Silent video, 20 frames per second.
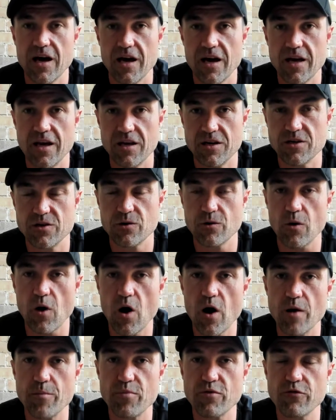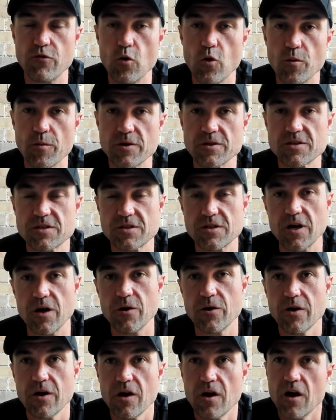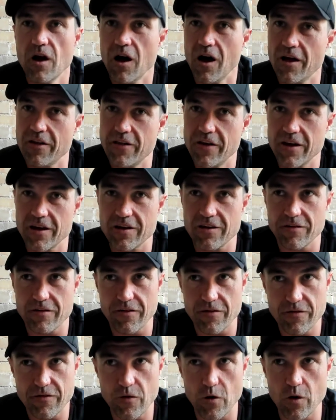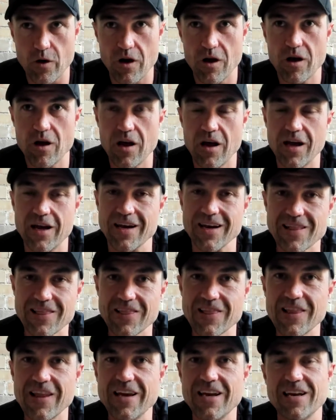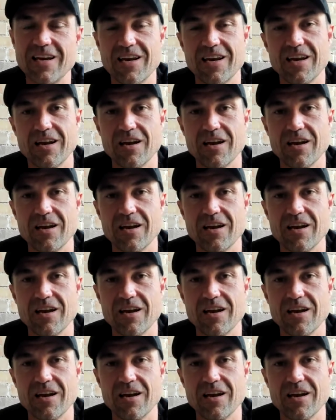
into a high performance. So I think for an elite